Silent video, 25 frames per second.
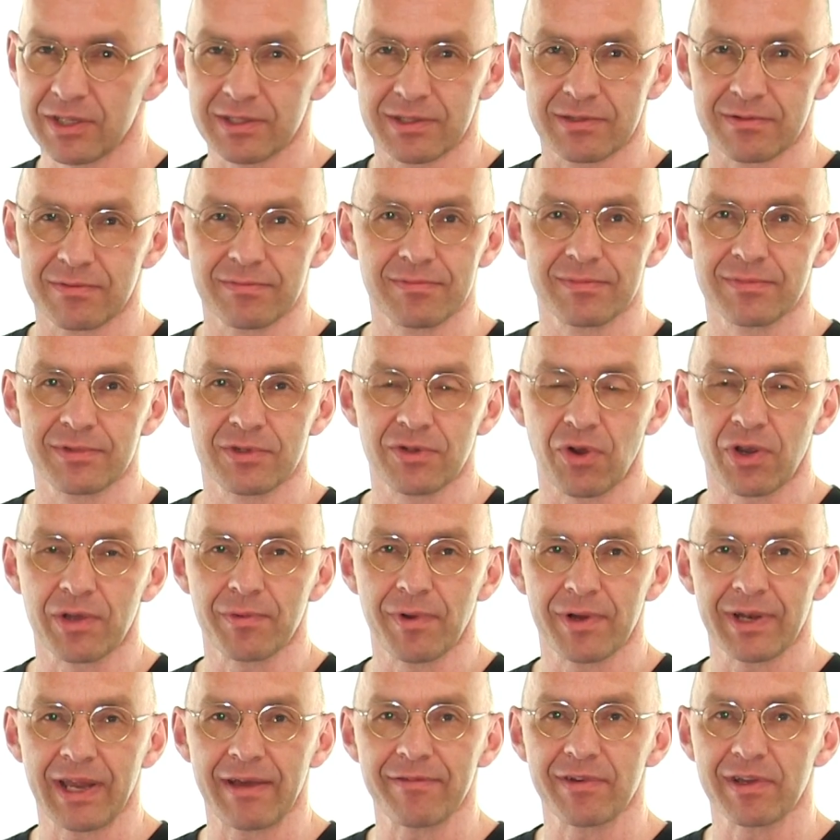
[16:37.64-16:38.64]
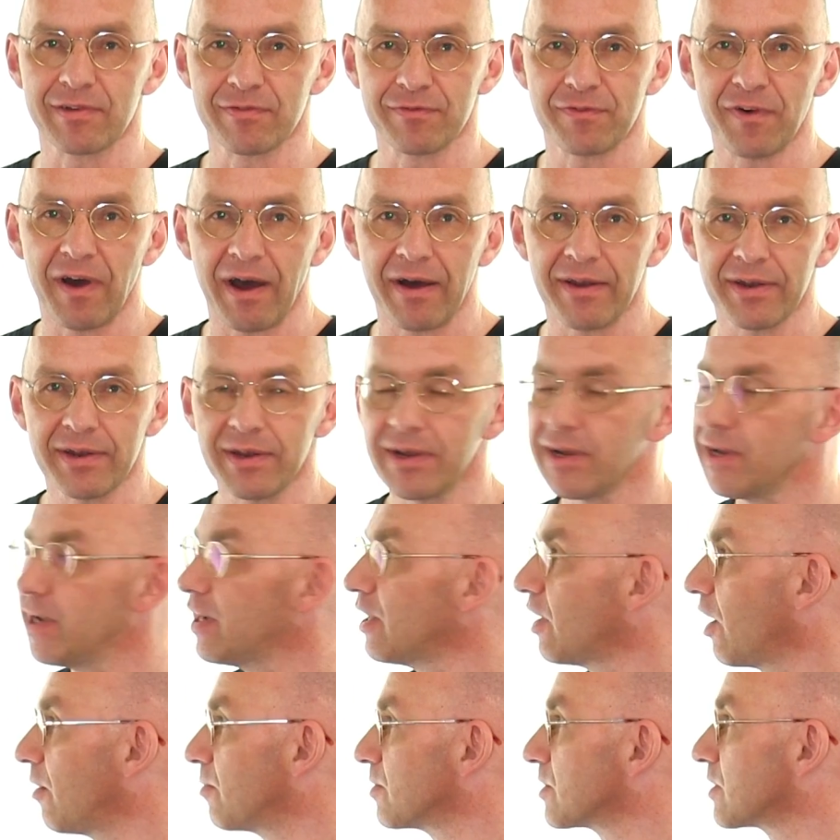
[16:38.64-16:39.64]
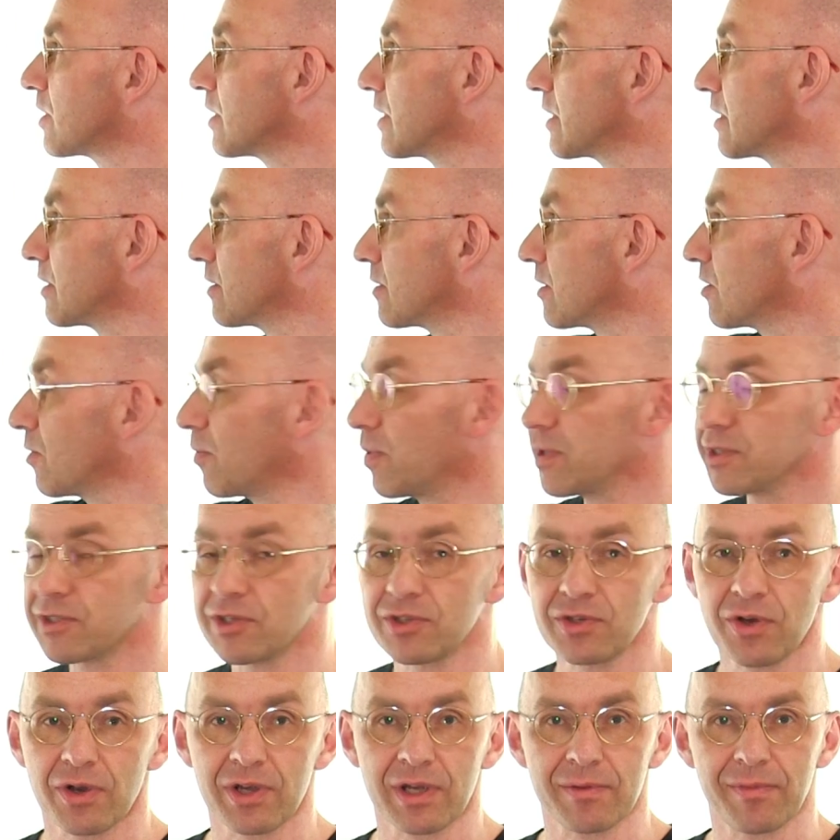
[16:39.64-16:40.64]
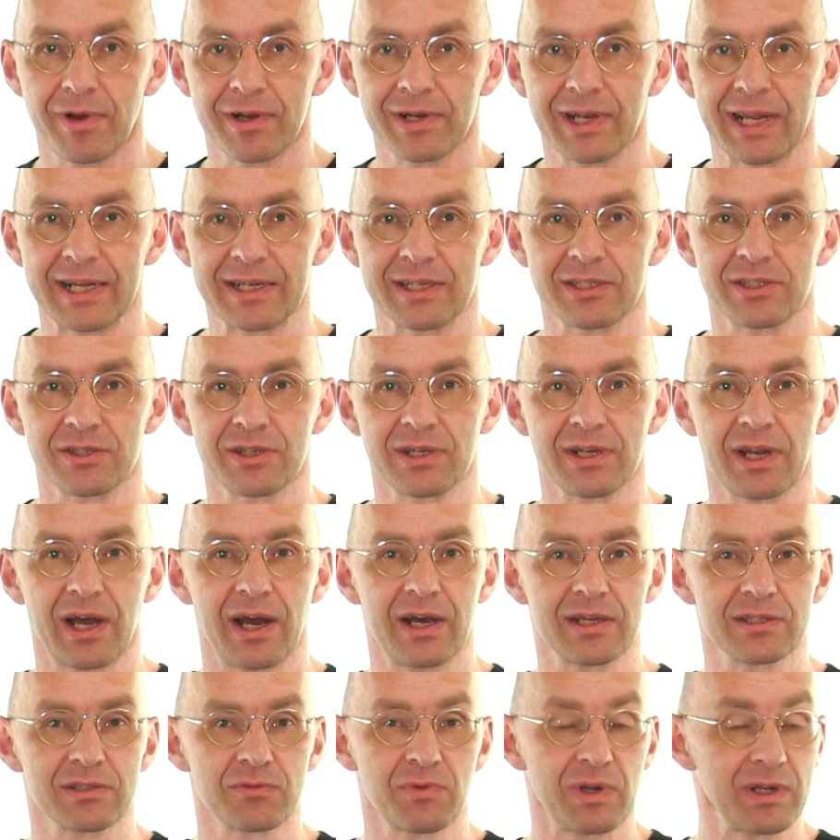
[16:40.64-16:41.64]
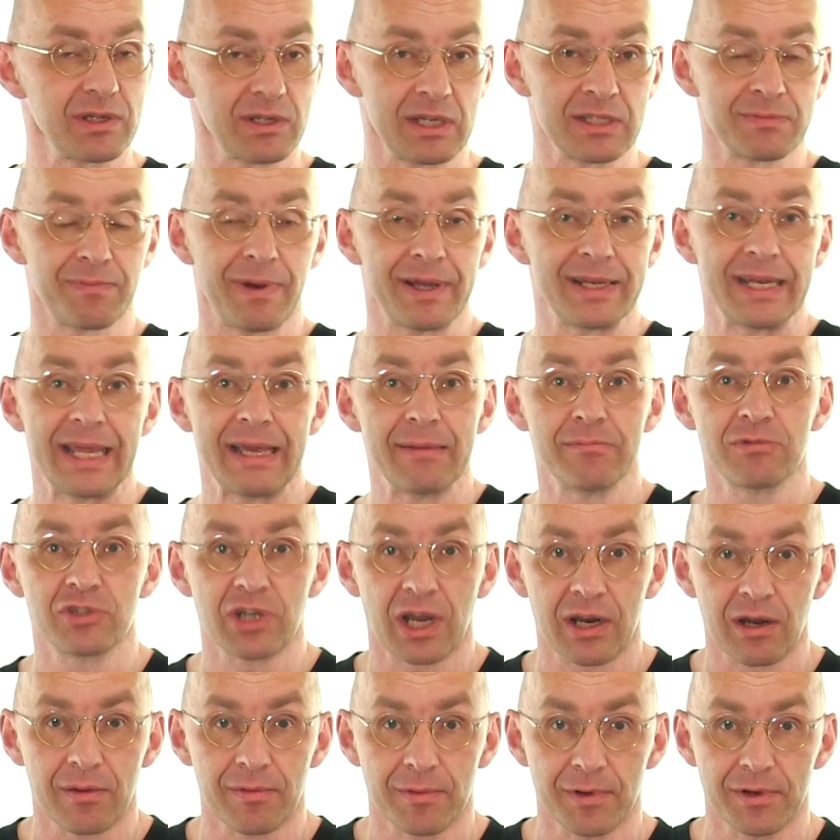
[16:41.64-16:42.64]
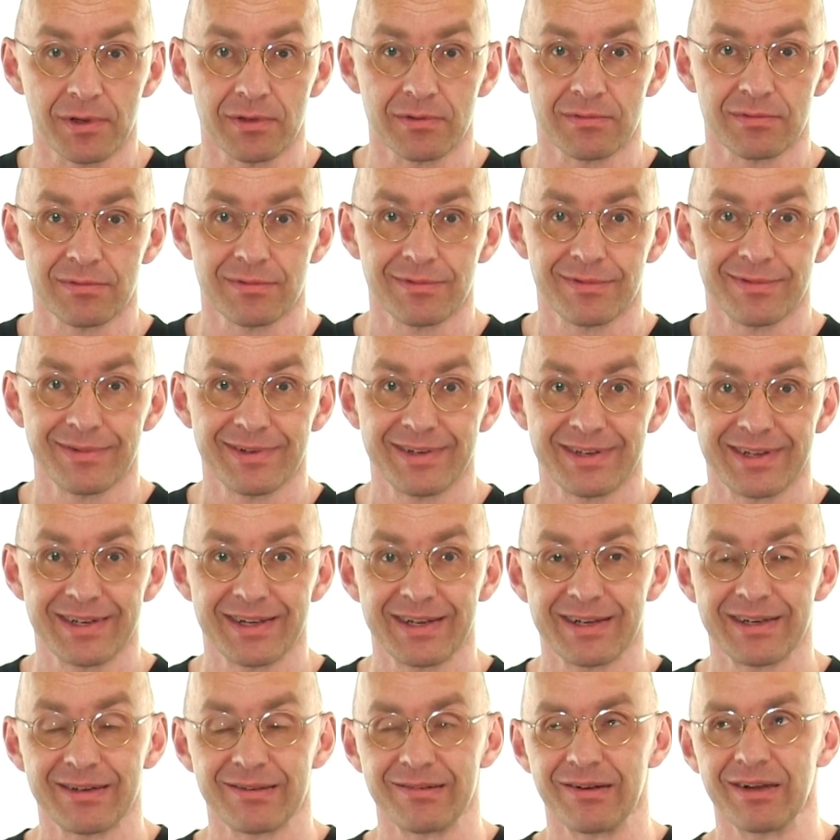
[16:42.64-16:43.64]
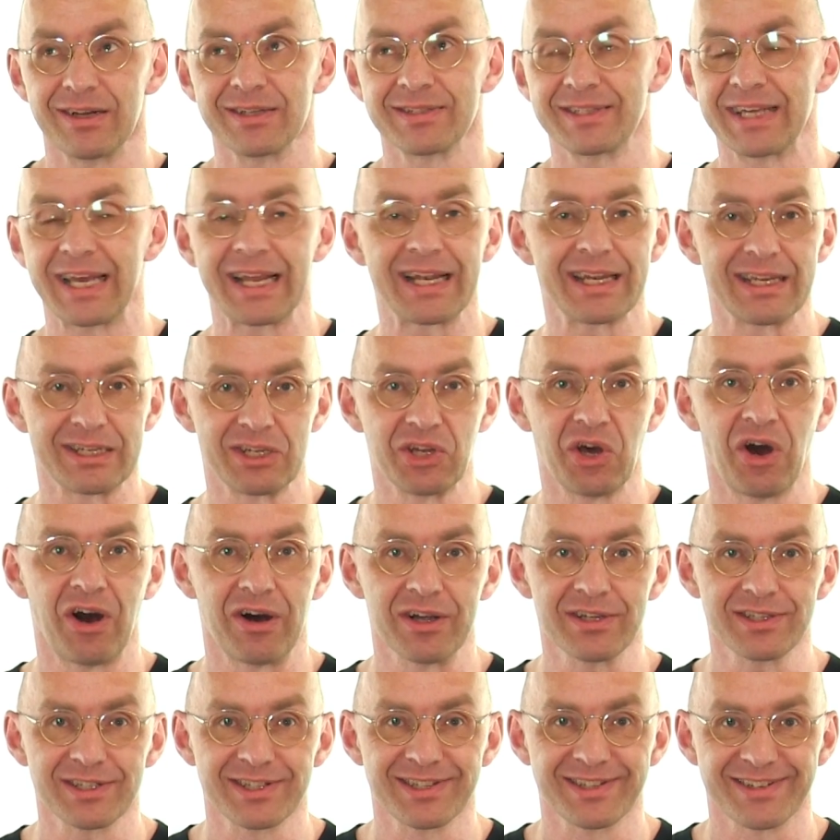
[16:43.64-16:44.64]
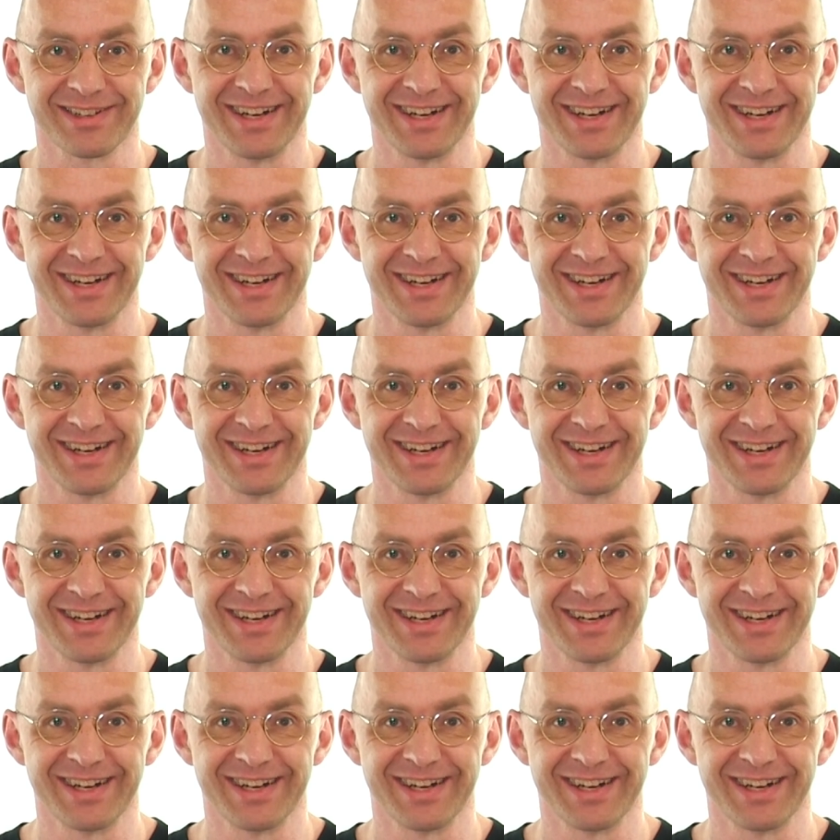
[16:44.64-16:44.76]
just talking about having fun, obviously, you know, once you're talking about letters, you can ask, well, is my name juggleable? Well, sadly not.